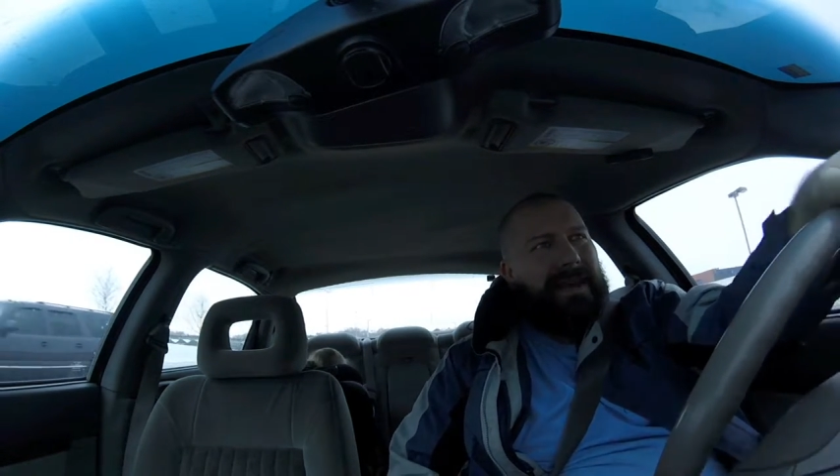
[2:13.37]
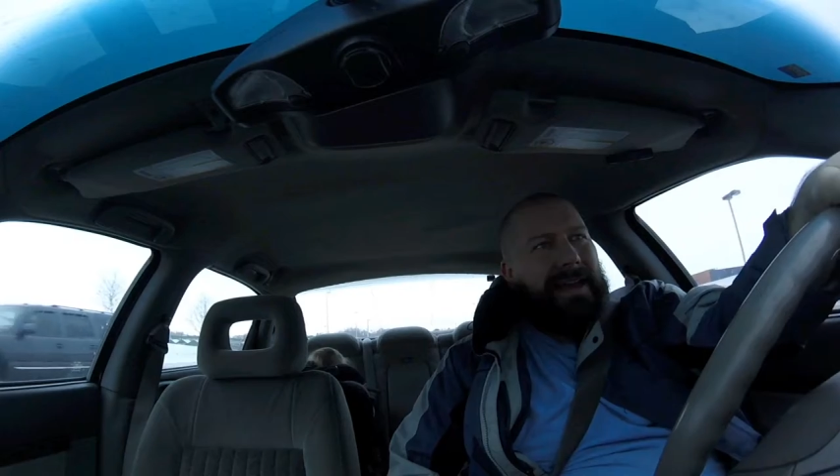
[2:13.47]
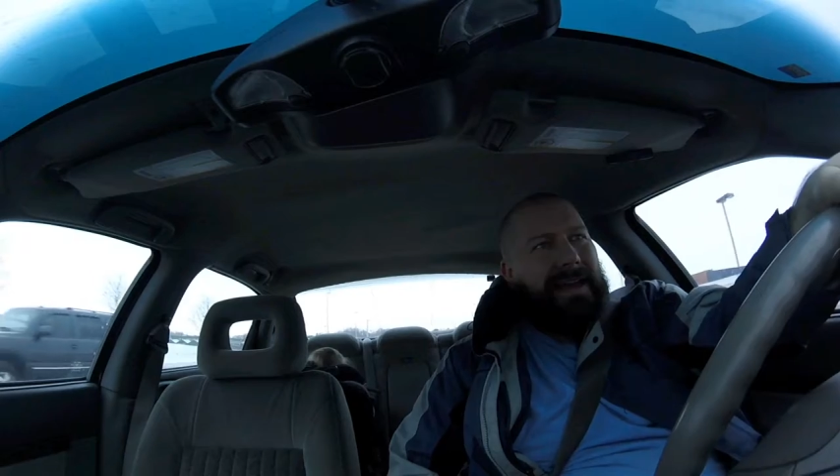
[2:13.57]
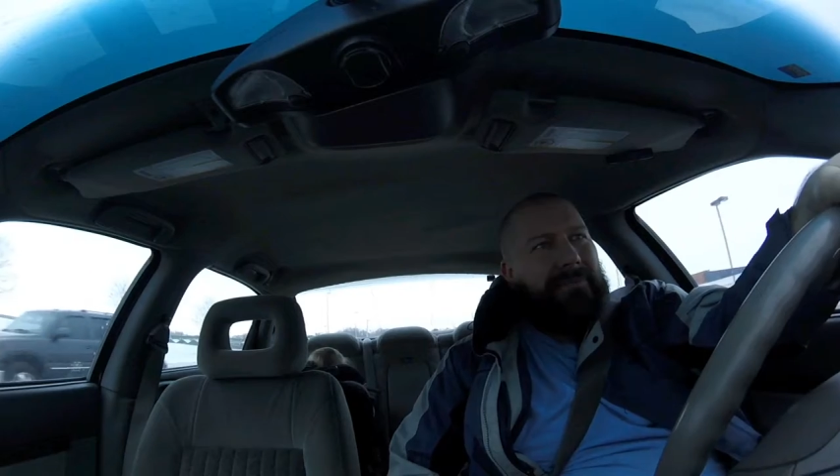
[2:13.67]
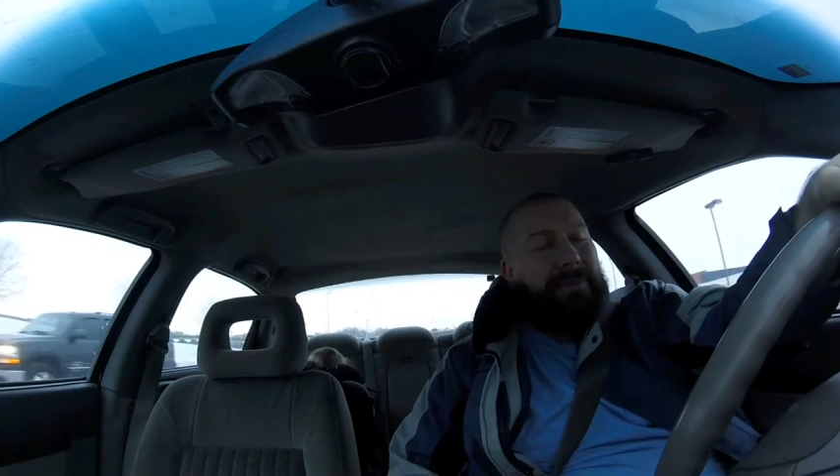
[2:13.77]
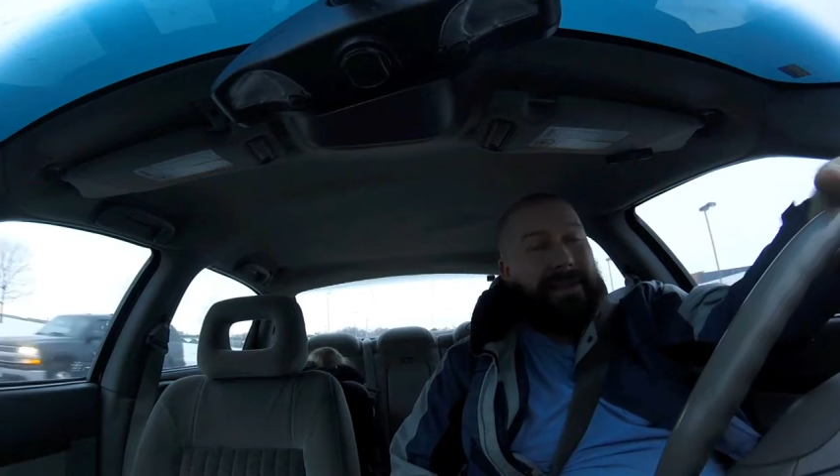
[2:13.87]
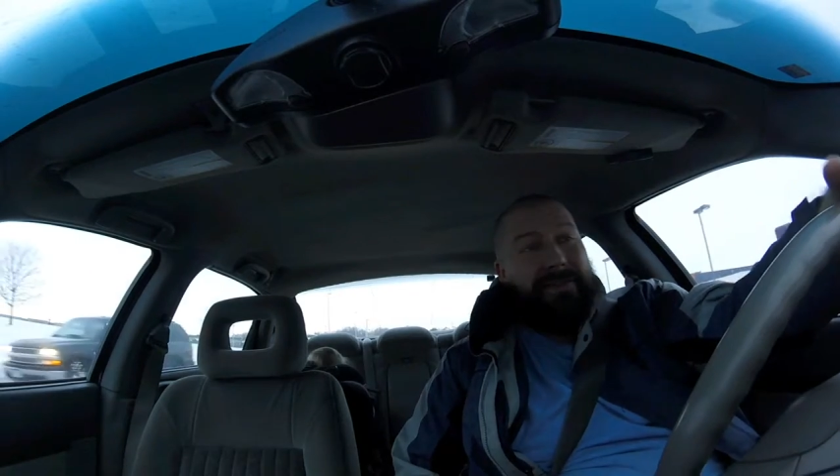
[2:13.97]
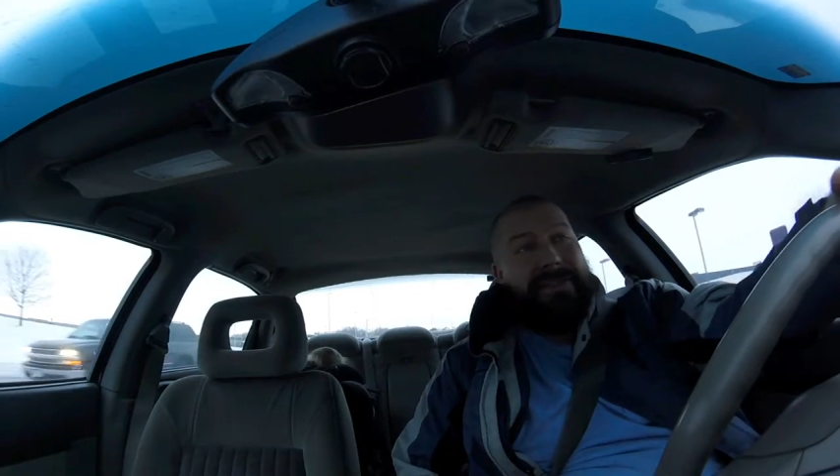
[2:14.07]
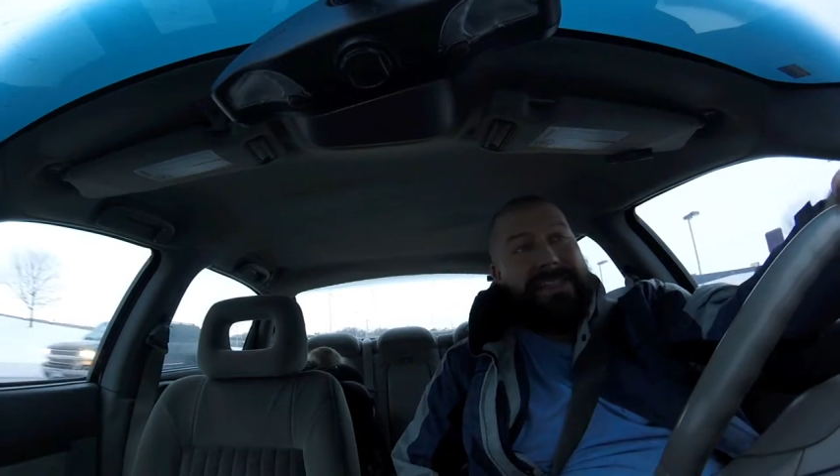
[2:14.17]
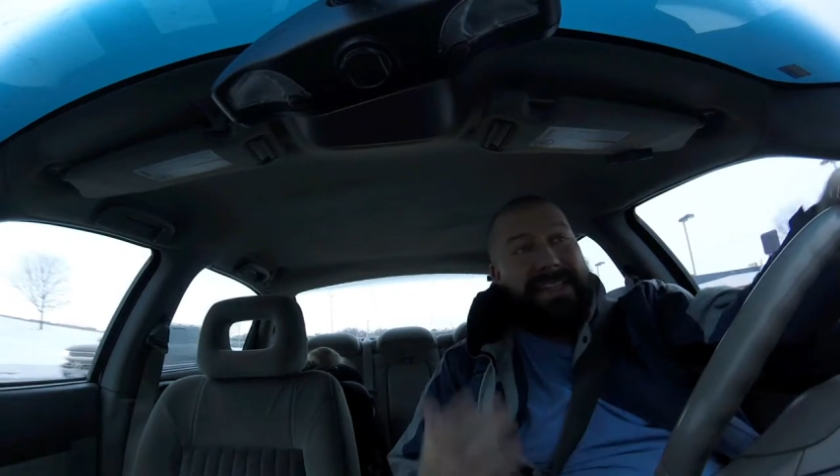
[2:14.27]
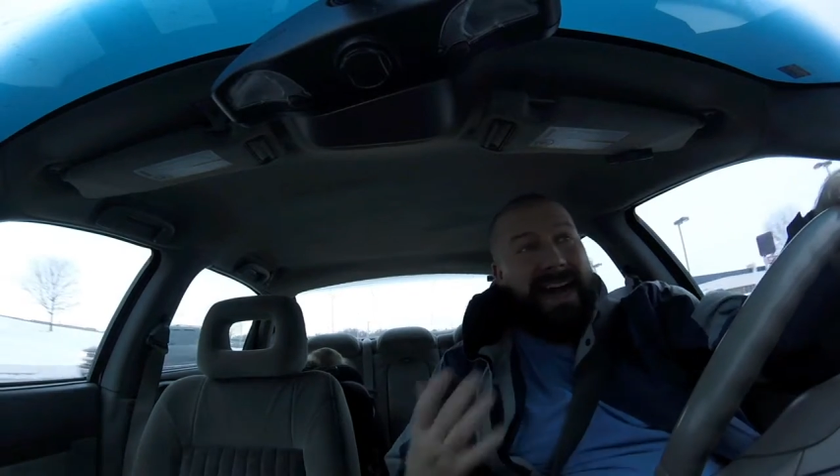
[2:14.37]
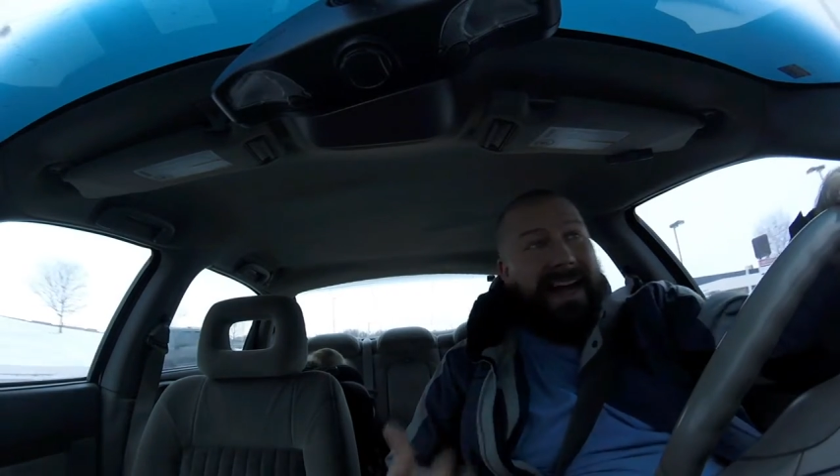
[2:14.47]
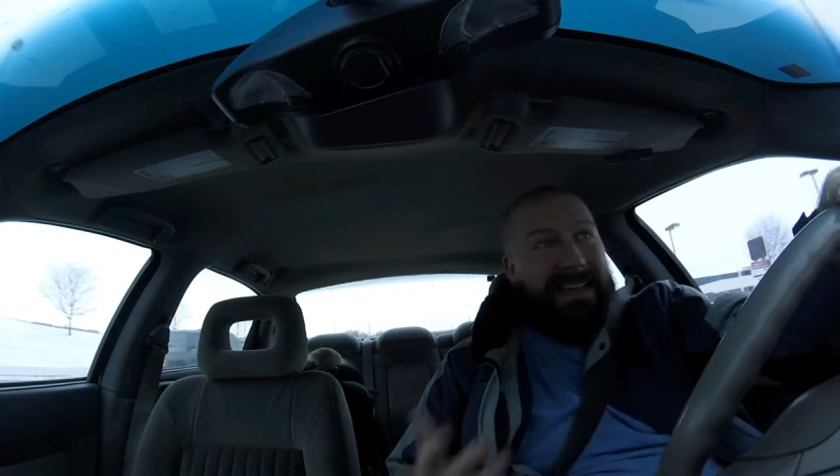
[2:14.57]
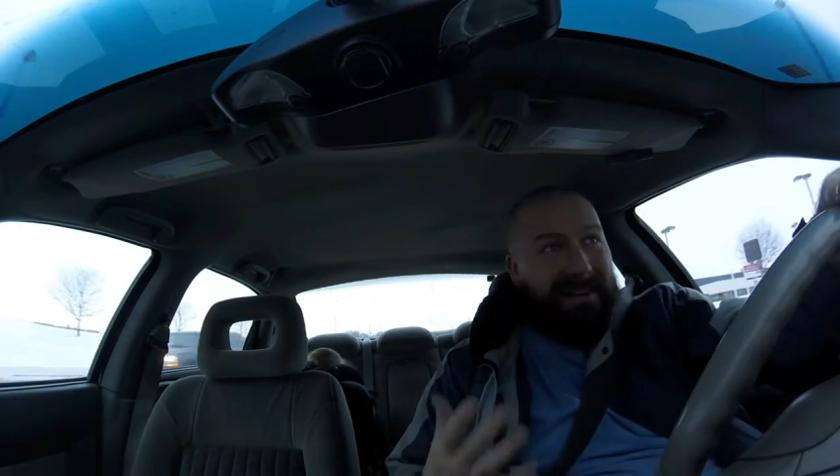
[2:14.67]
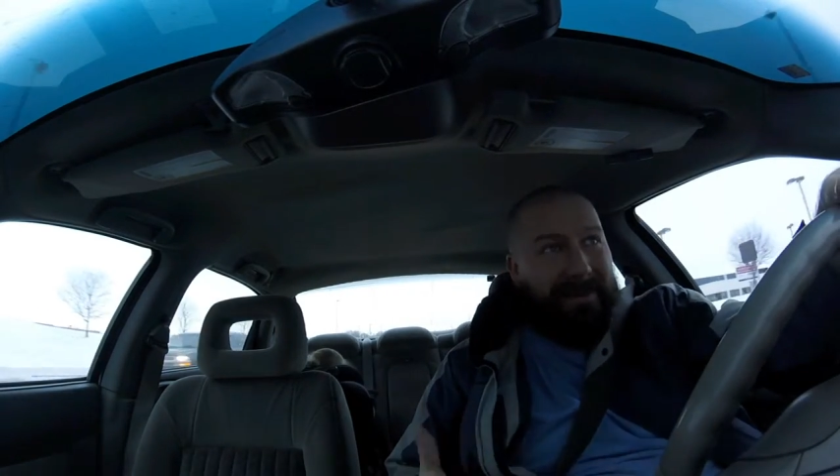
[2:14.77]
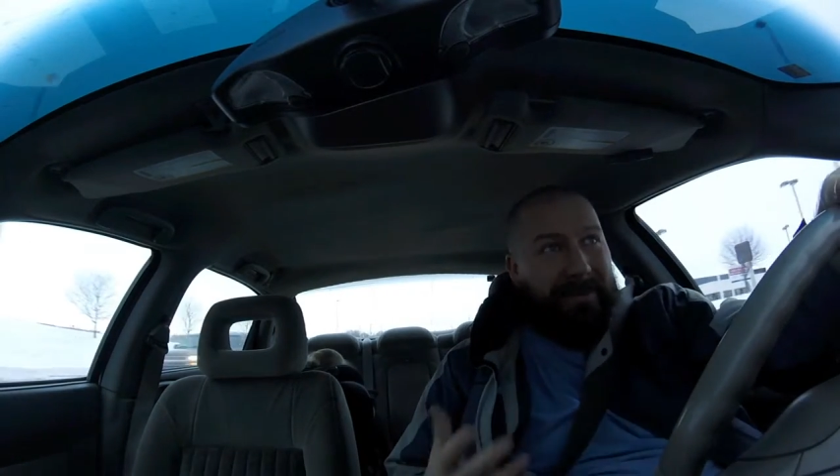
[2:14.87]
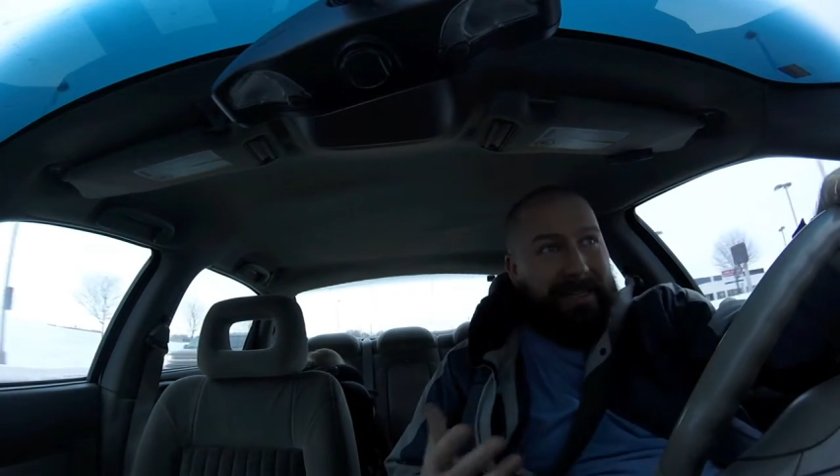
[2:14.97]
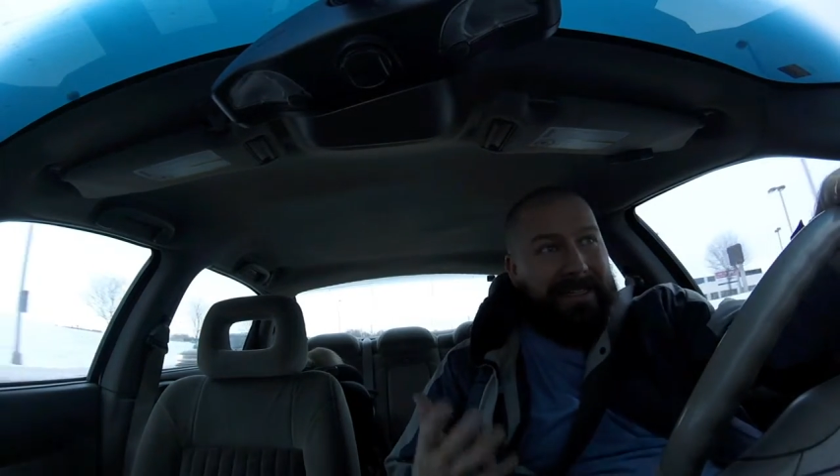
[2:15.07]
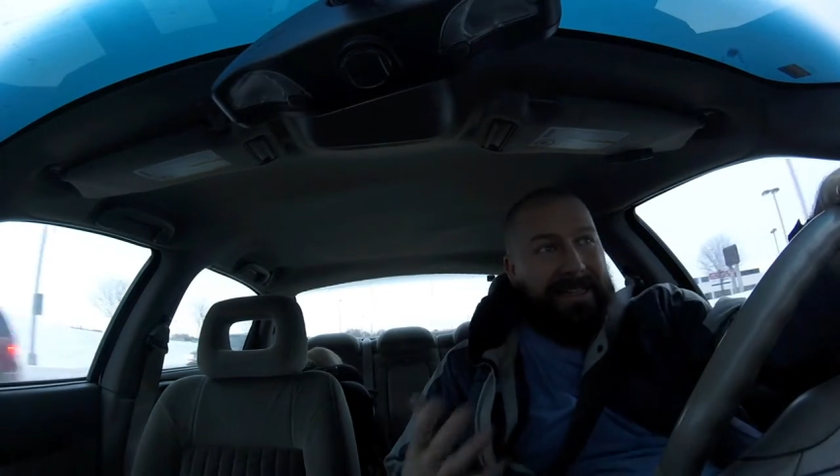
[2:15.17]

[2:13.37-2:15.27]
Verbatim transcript: and but there was a guy coming to